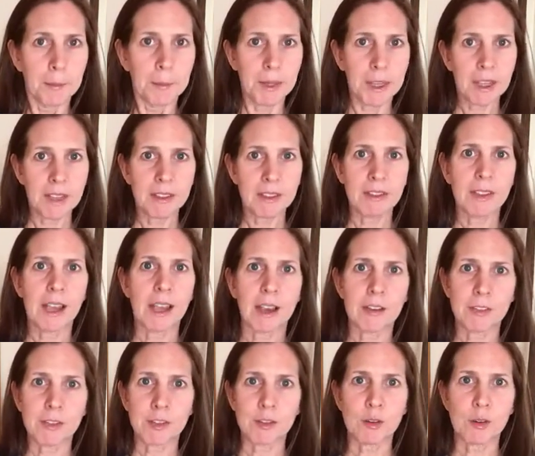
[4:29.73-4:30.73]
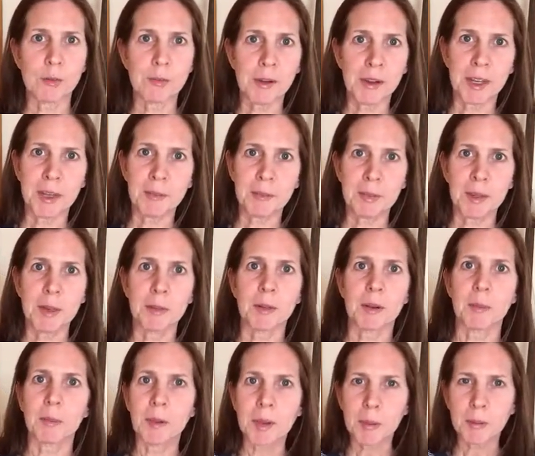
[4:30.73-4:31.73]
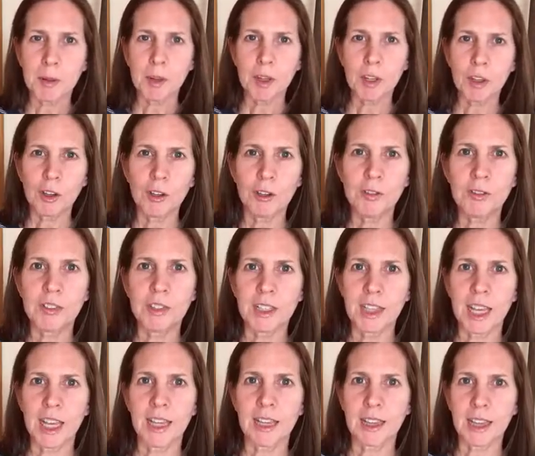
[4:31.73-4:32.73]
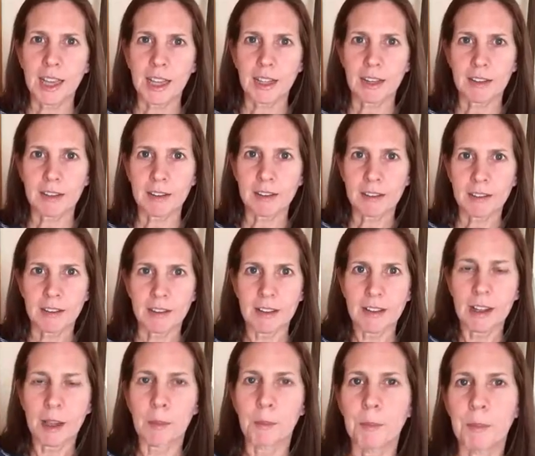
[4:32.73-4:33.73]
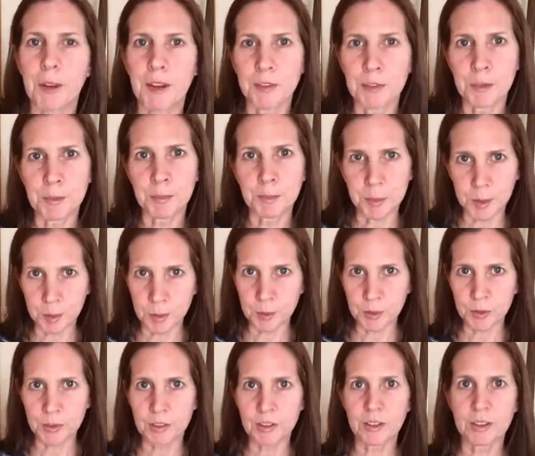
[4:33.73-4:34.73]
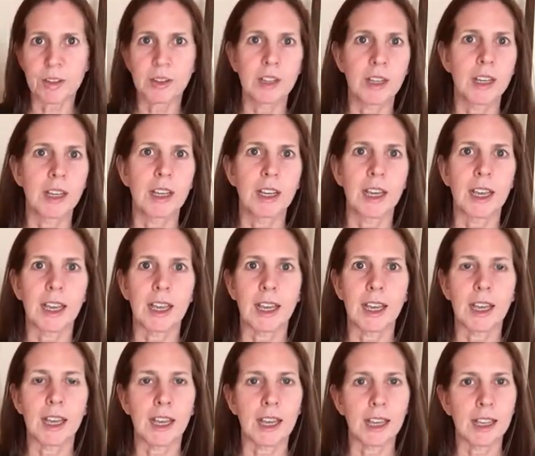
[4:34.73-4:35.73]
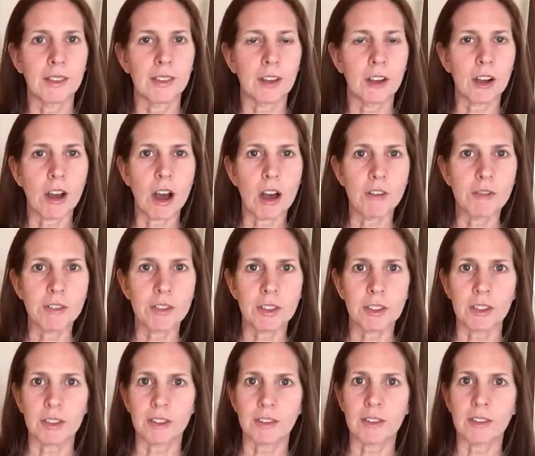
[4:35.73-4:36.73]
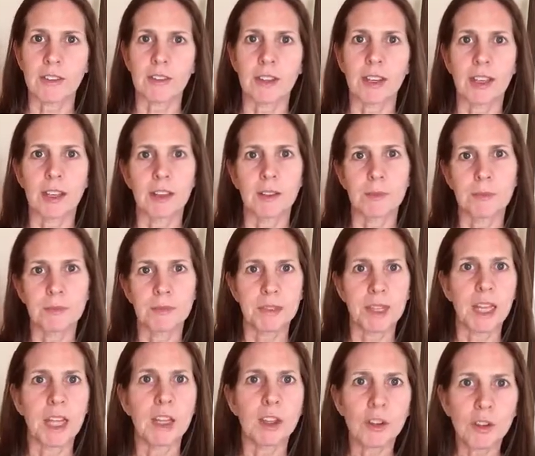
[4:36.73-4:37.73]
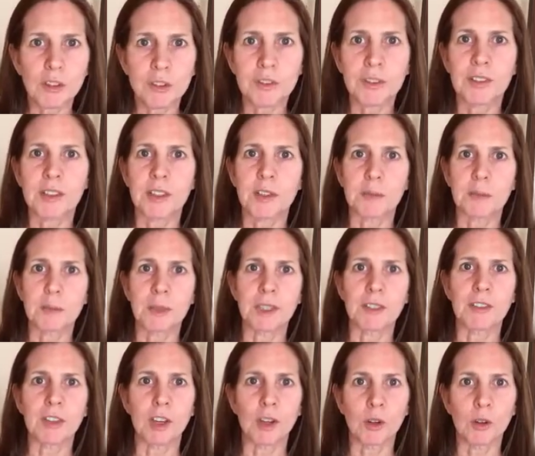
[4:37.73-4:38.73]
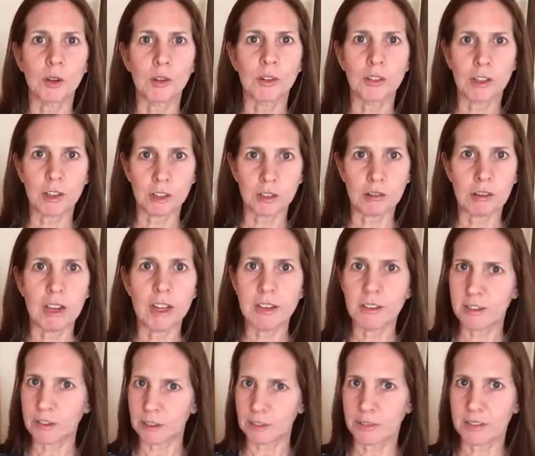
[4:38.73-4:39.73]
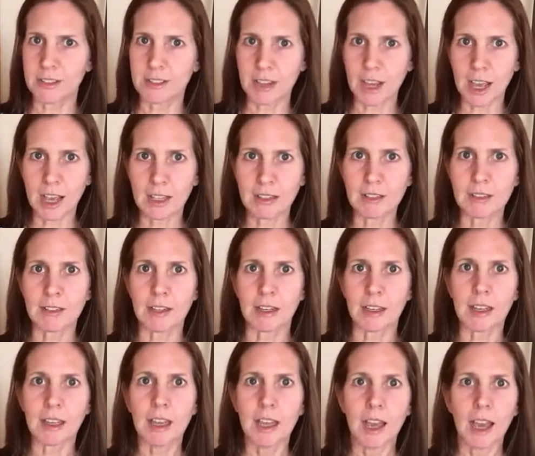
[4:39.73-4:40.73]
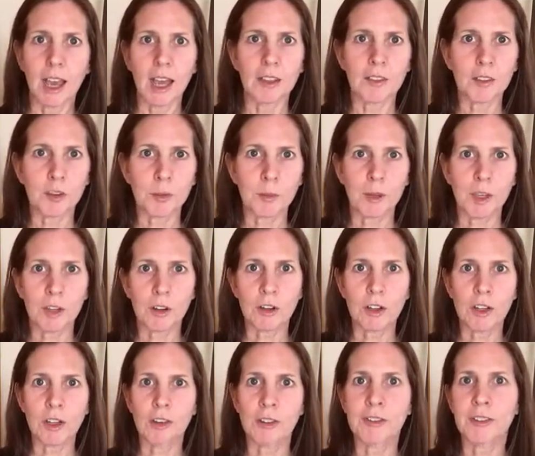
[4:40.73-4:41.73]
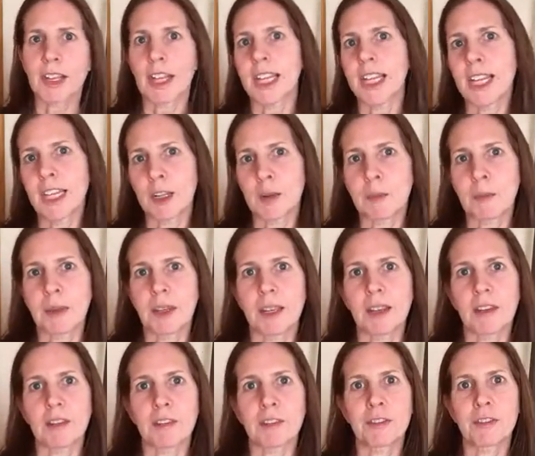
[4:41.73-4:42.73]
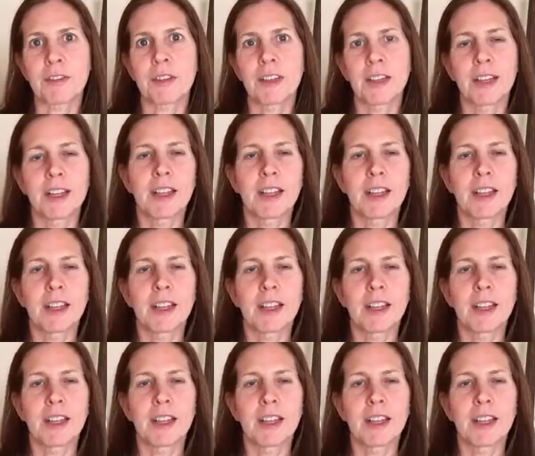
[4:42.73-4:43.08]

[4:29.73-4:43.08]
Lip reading: Because you have to remind people love to get that bit of a boost in their confidence. They love being told, "You're great, you're fantastic." And don't we all love that little bit of